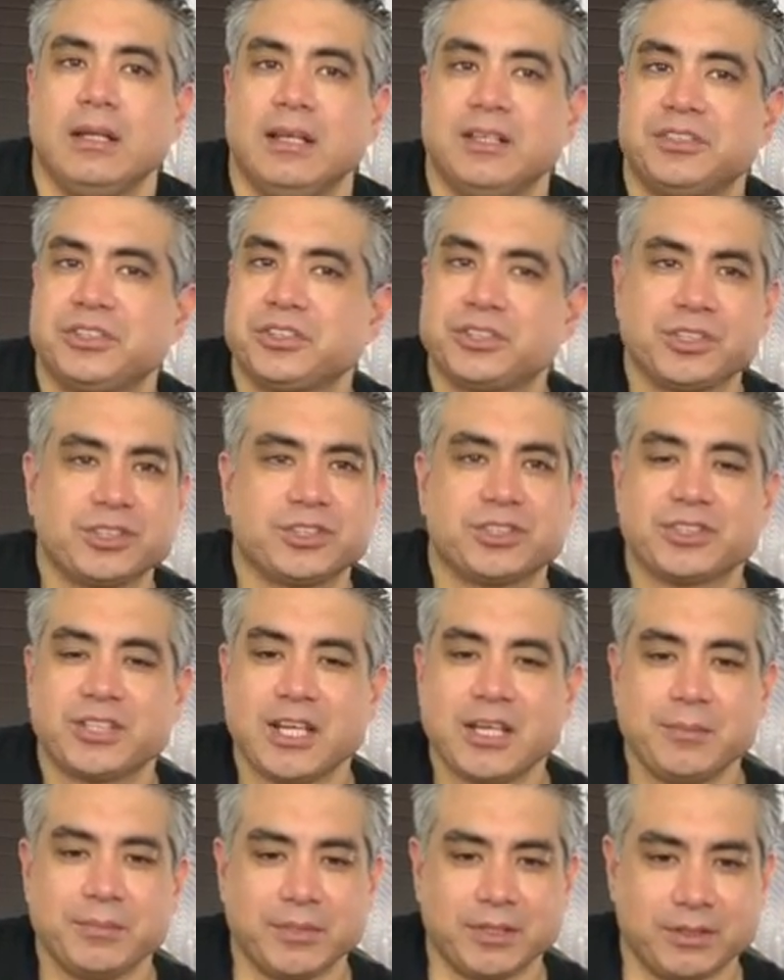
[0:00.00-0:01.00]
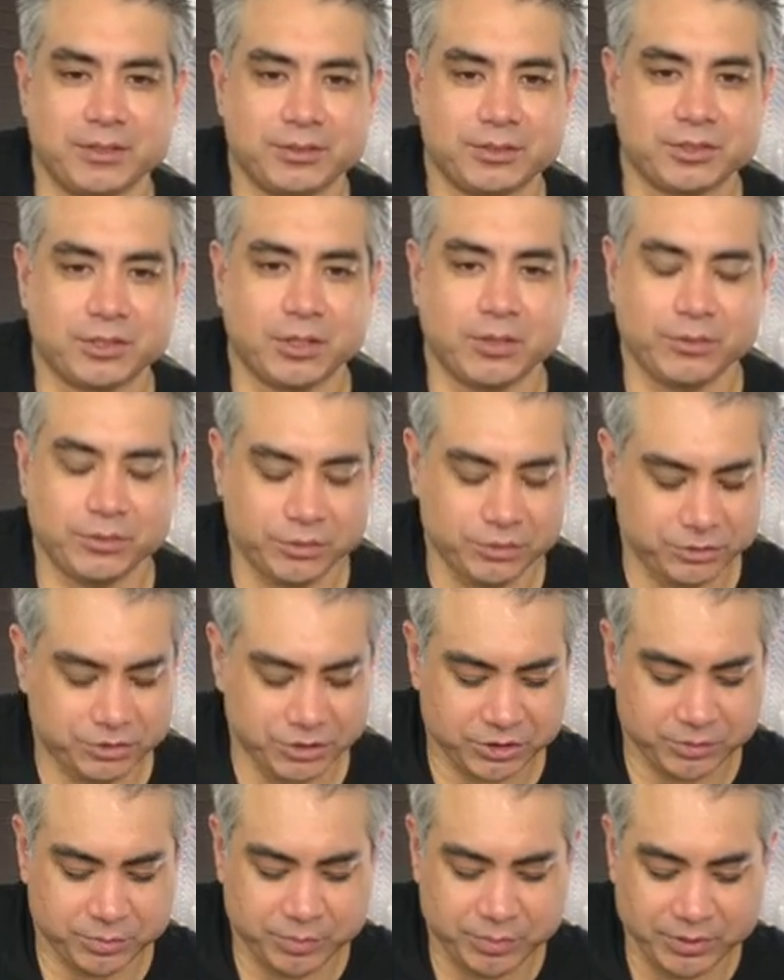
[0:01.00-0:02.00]
It's just a statement. So you're
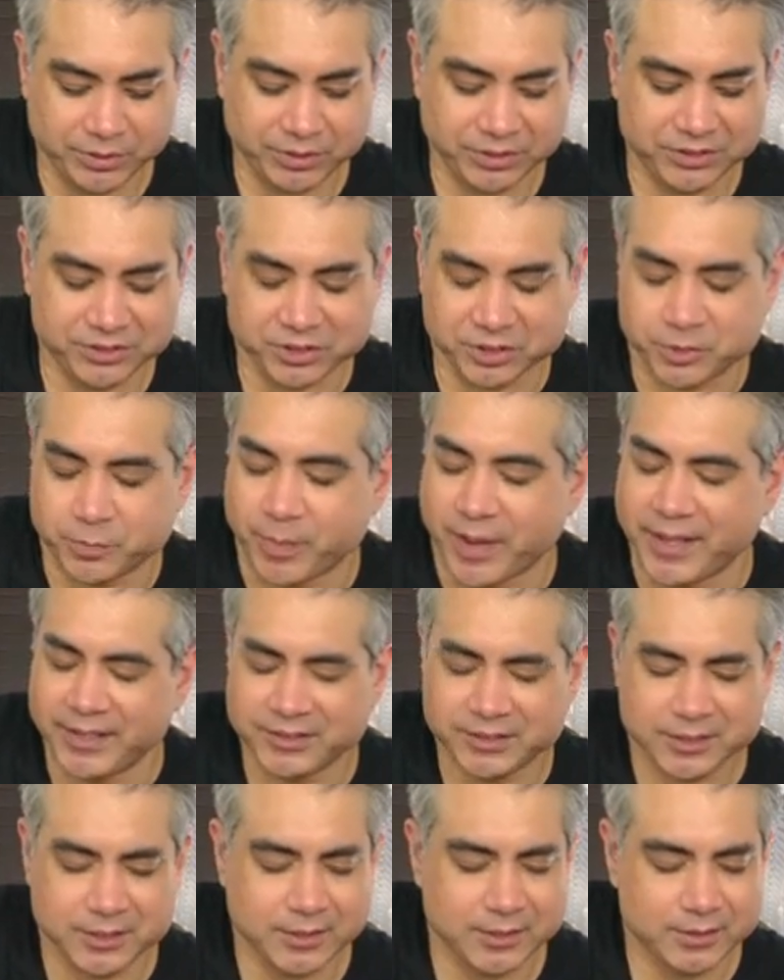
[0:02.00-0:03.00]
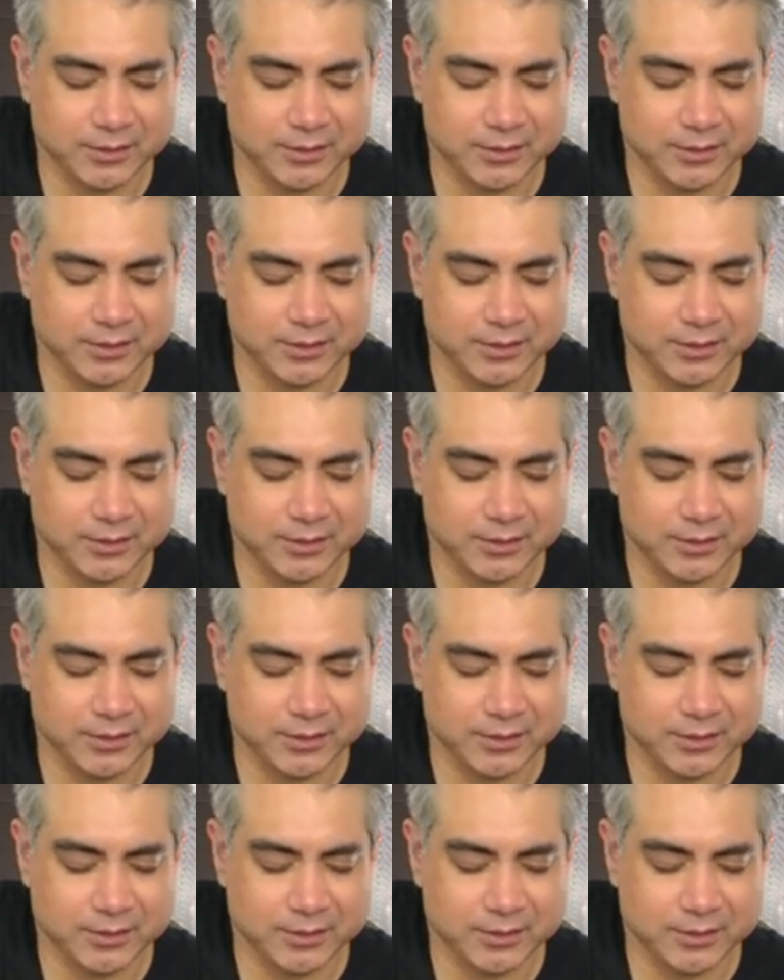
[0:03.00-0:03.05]
just building suspense.